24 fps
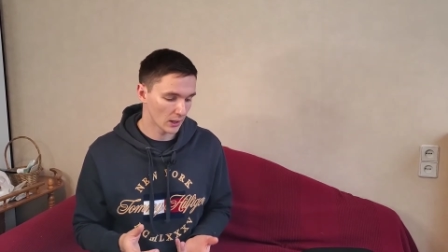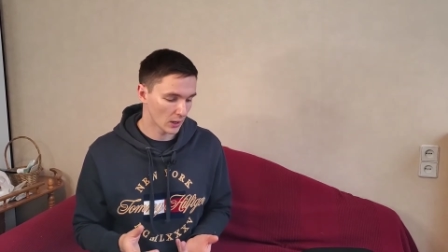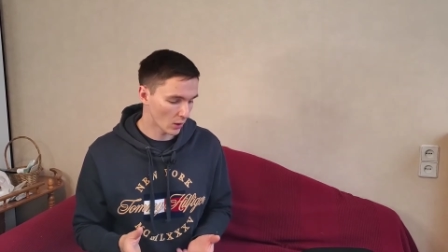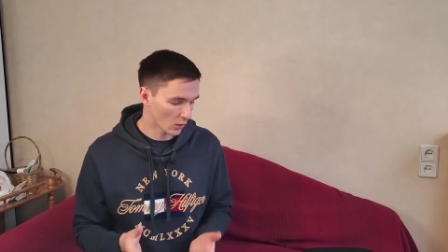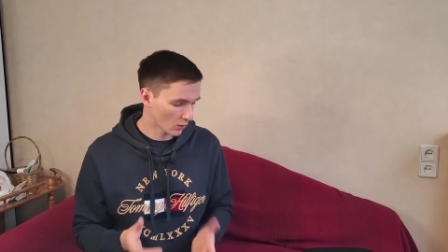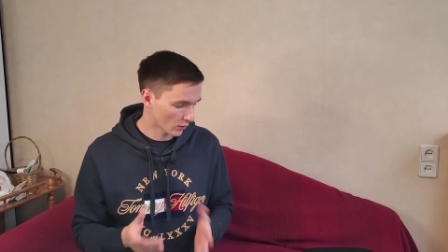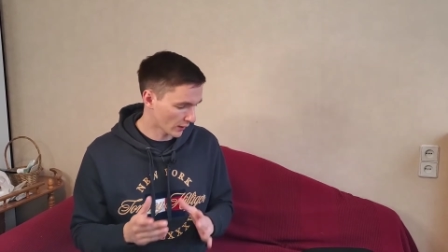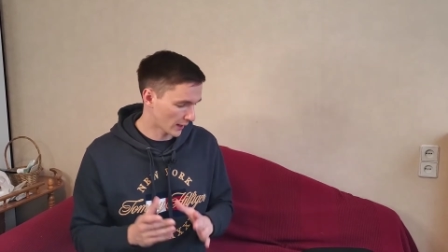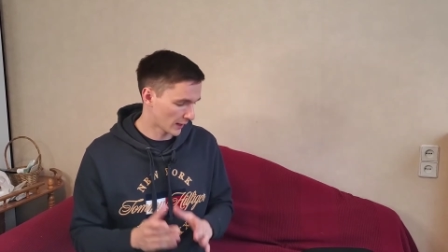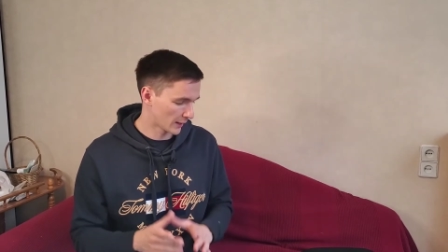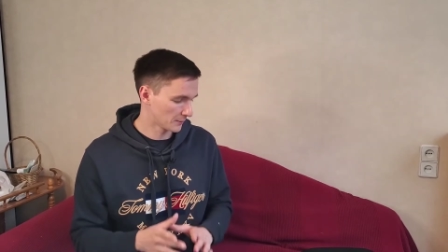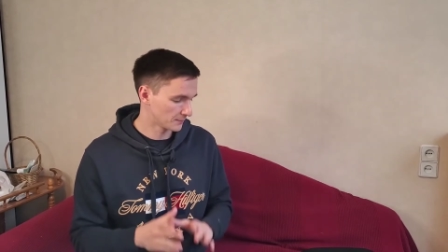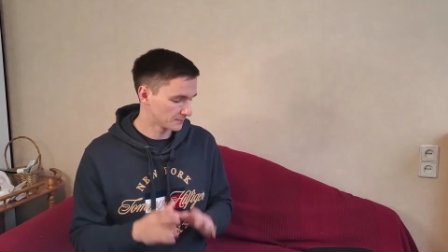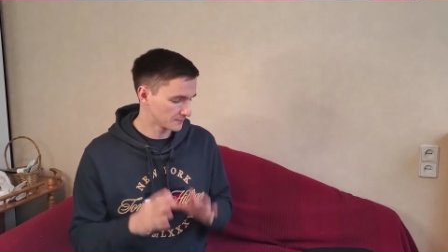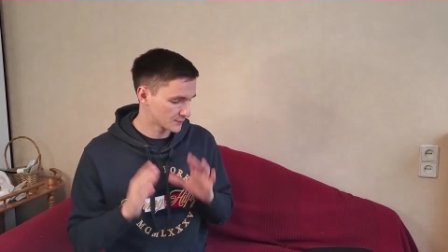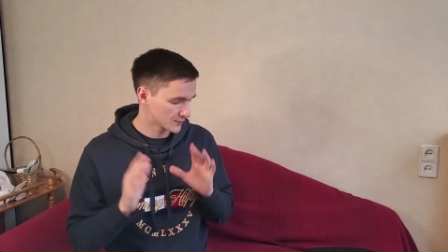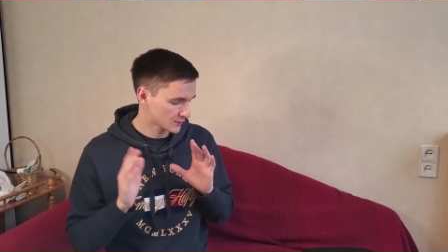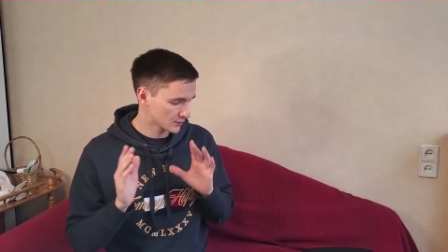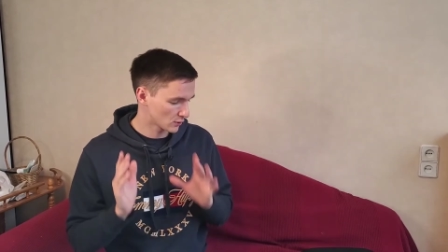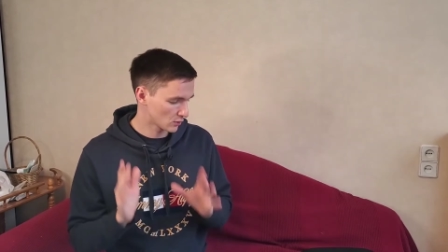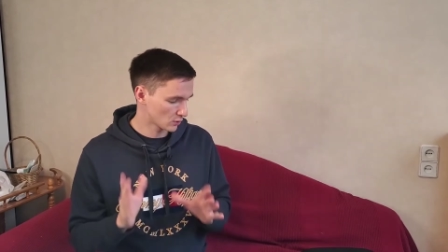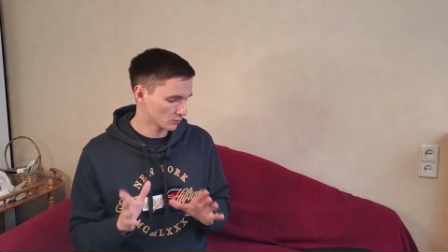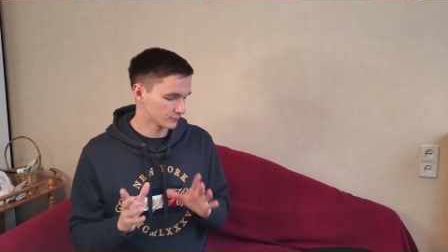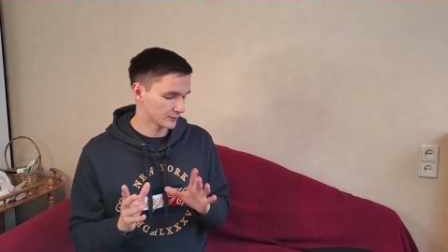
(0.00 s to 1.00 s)
Okay,
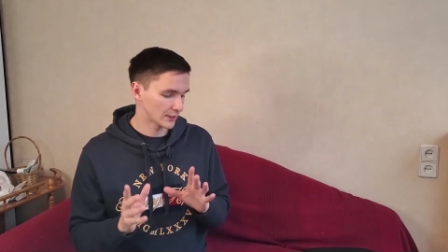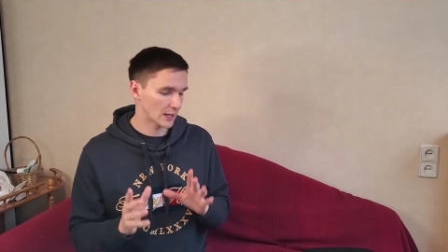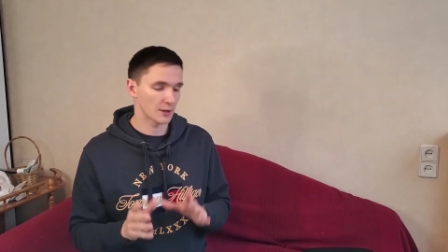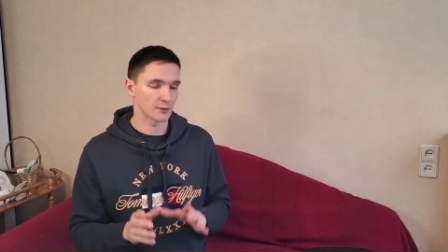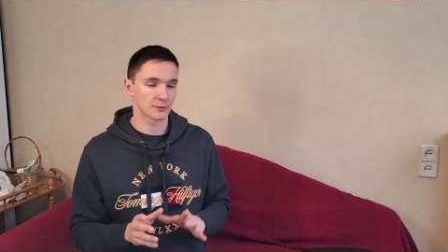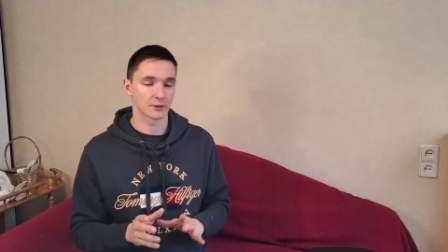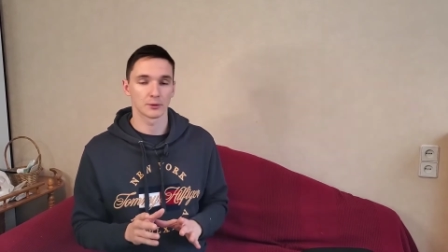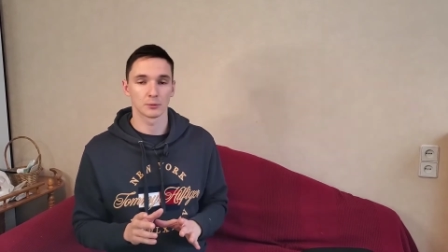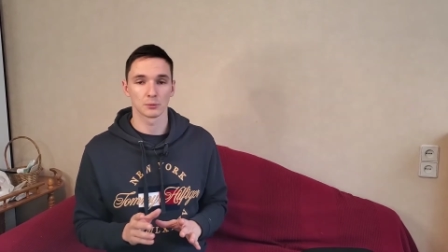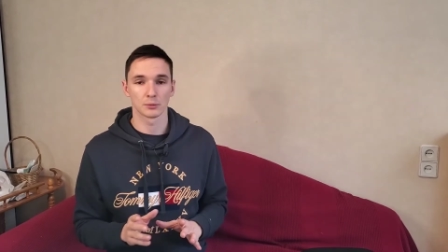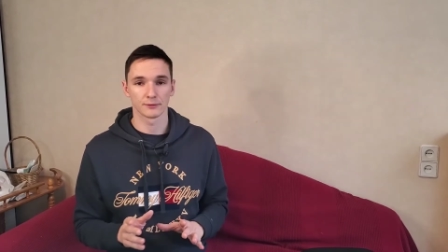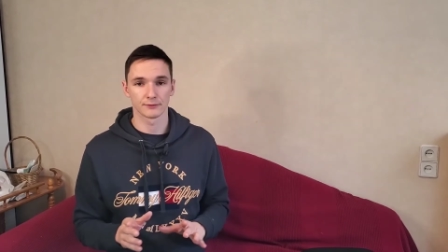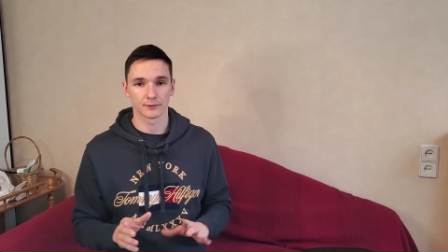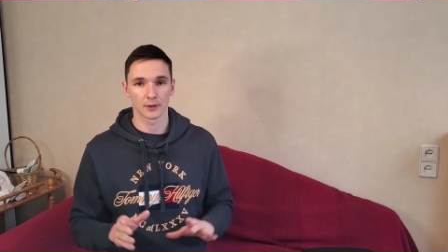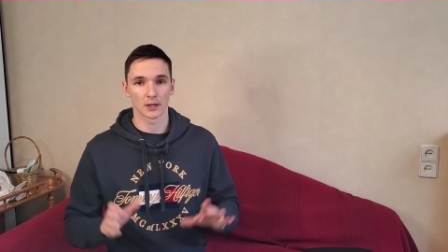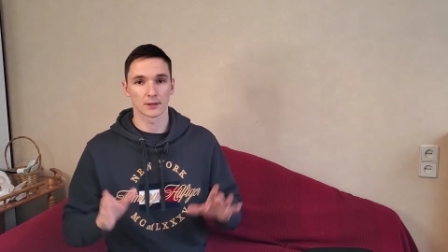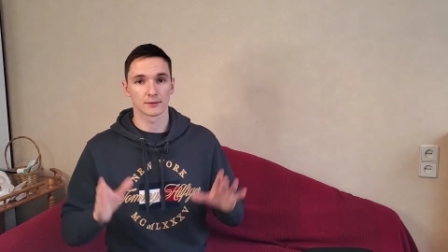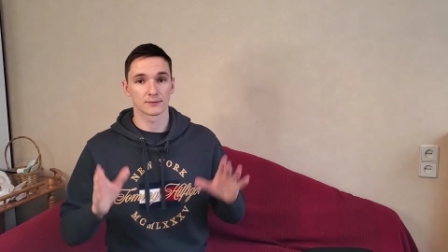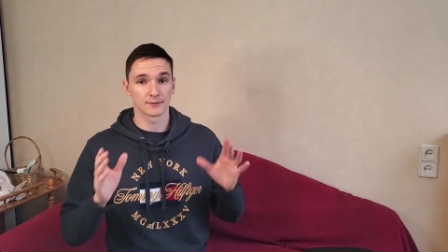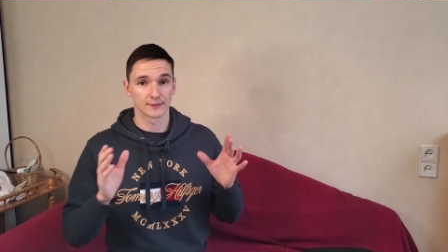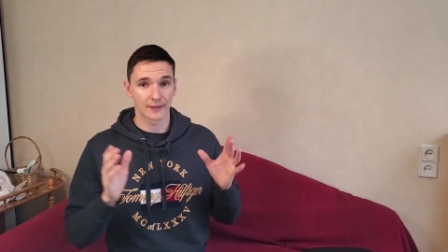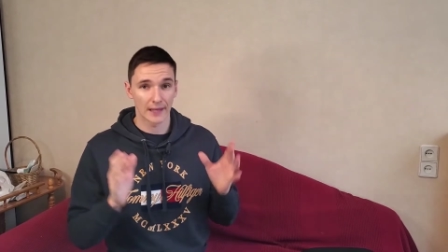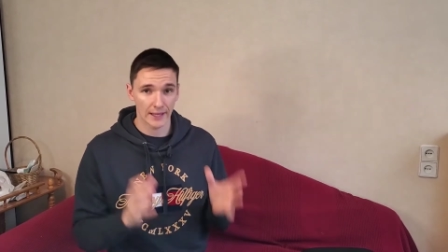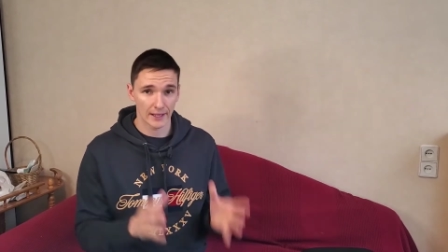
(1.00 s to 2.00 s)
so now that we've
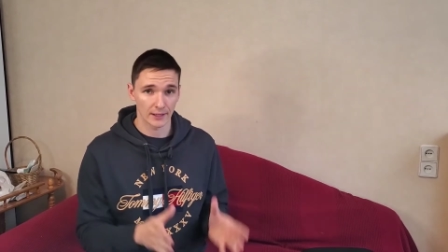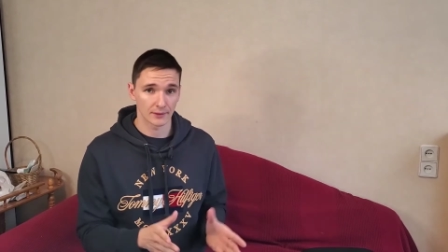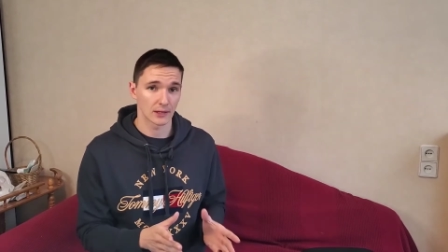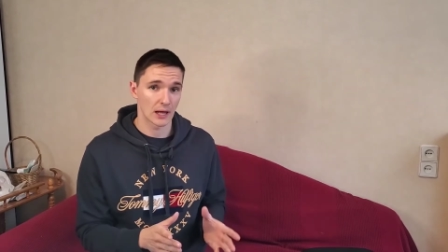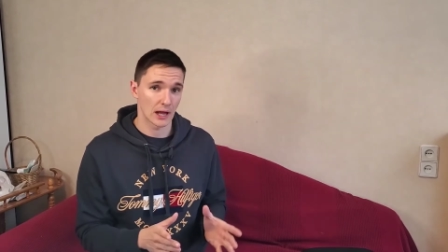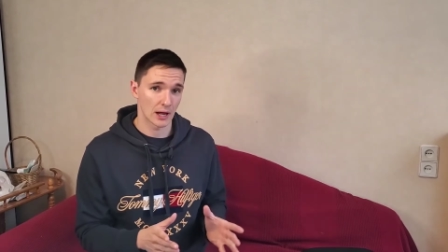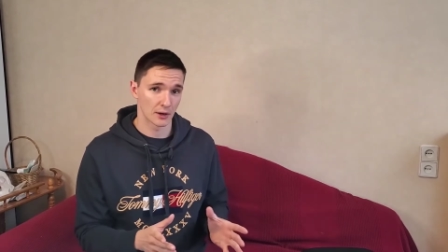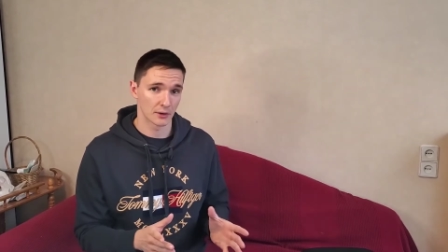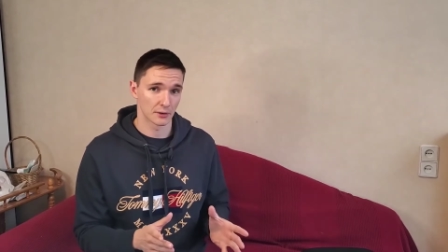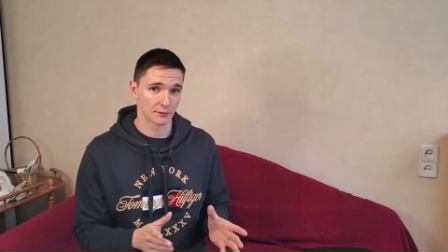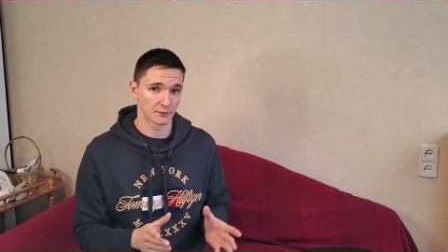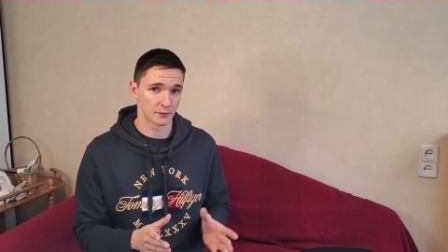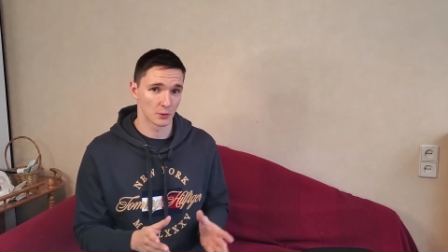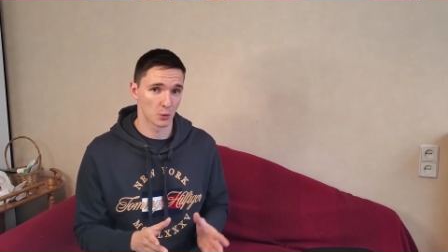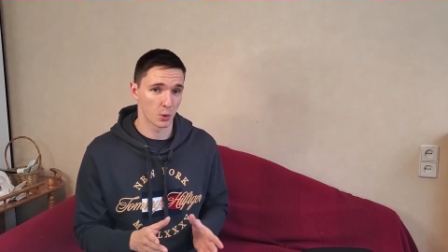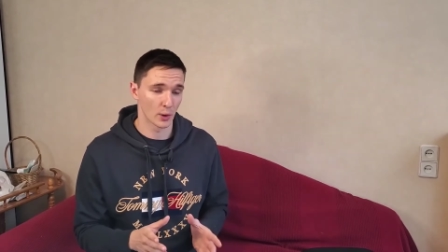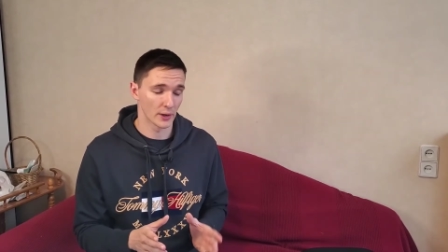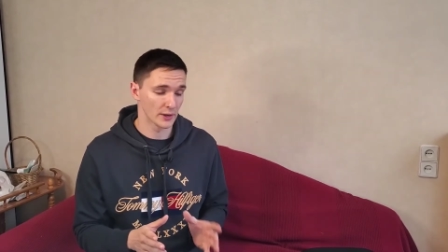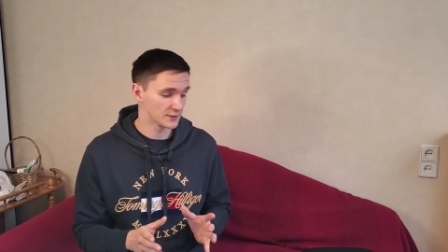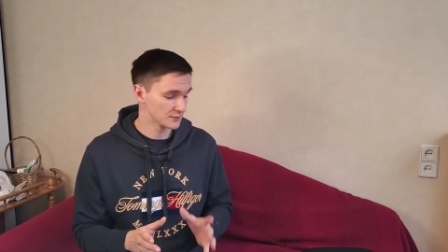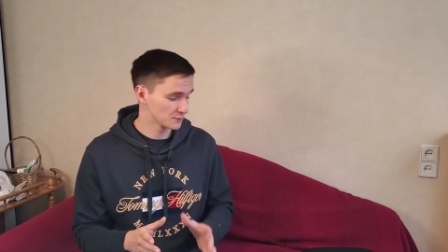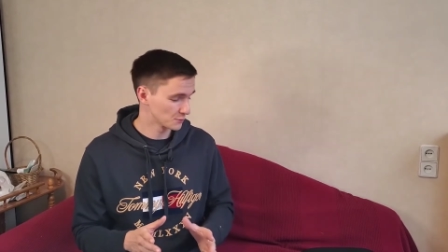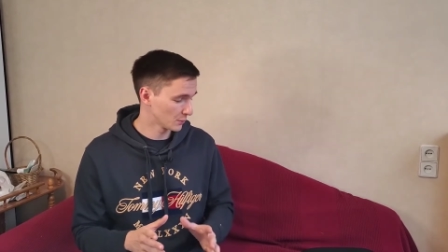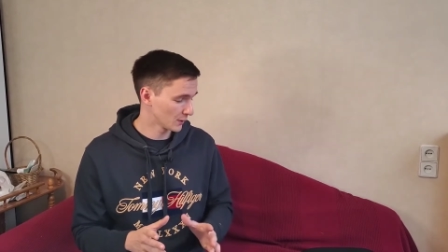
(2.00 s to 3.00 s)
got that out of the
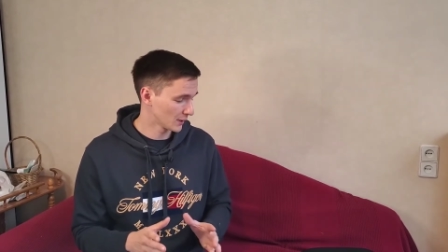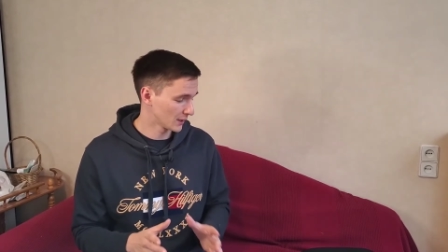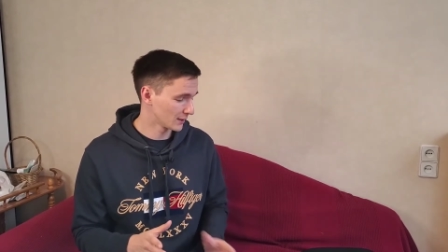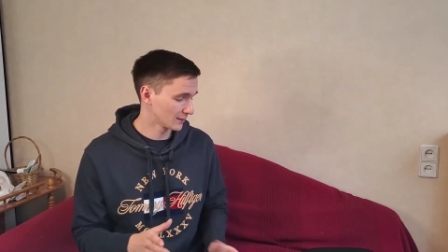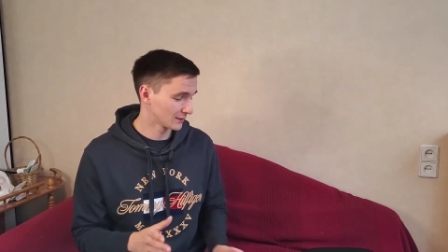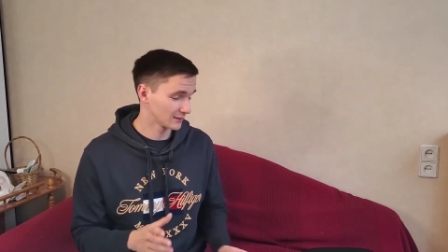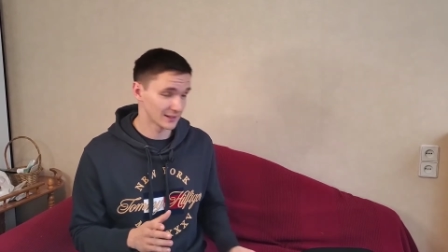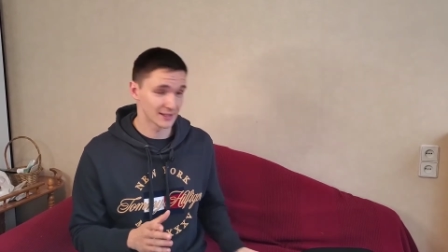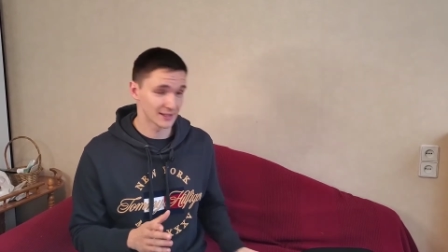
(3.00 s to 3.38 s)
way as well,